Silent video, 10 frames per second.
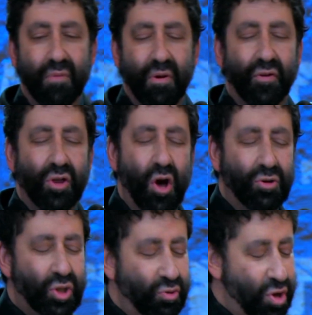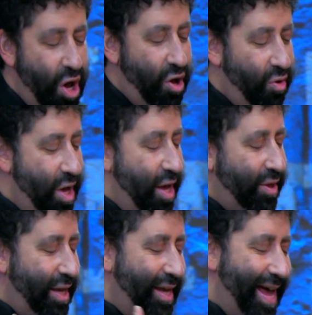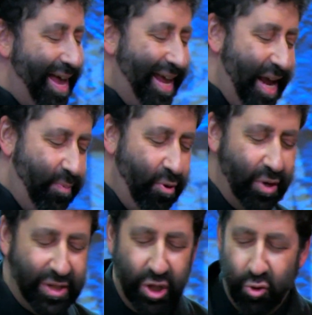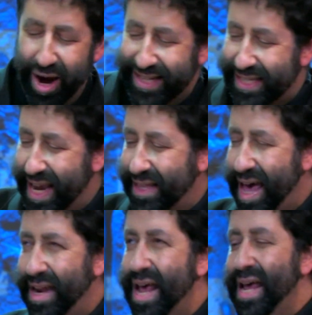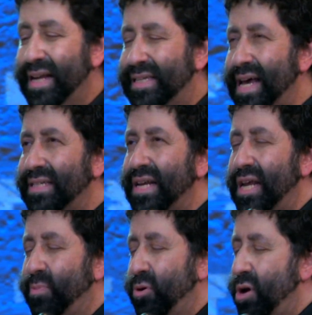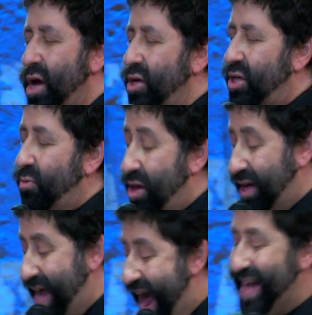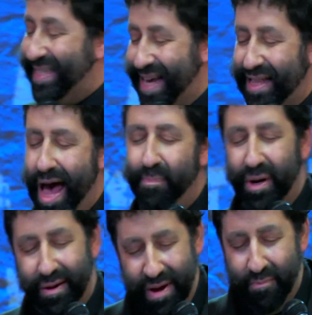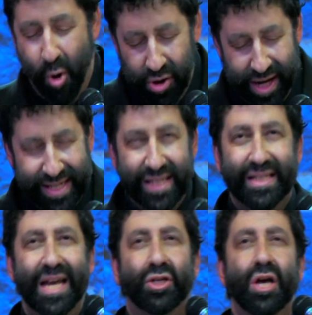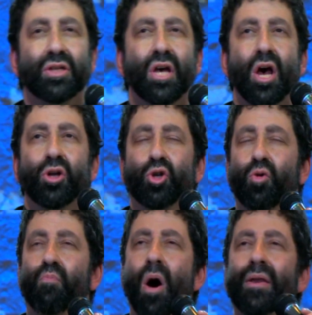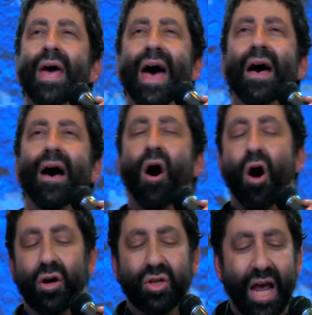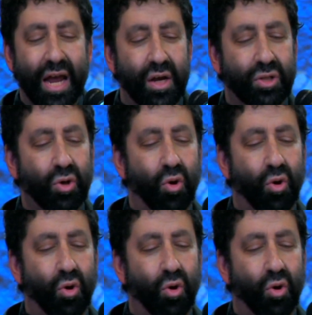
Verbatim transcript: But for those who know, the Hebrew doesn't quite say that. It says in Hebrew, well, it can say that, but it can mean more than it says, teach us to mona our days,